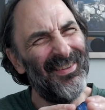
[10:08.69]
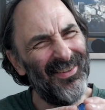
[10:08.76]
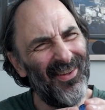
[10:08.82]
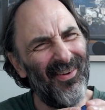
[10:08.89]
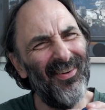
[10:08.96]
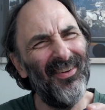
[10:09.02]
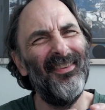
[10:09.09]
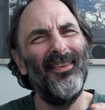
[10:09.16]

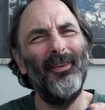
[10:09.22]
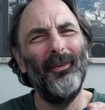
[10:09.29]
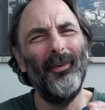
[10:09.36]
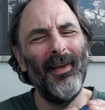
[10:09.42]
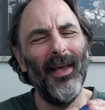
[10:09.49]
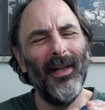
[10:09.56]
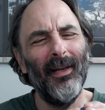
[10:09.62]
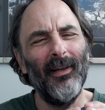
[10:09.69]
long as you
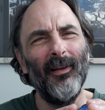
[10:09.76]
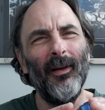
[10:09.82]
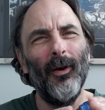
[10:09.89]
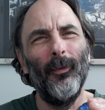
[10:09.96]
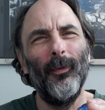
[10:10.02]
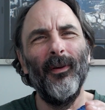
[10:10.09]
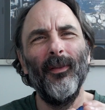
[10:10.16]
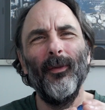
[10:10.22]
can get it to
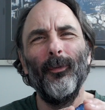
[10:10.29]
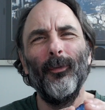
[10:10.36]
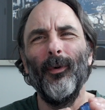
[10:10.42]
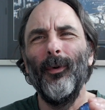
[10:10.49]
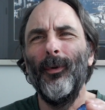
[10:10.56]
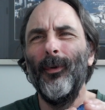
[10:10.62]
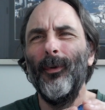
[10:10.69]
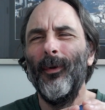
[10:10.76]
go into the
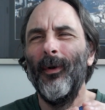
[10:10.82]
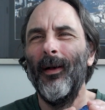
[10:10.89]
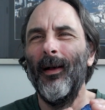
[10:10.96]
roll,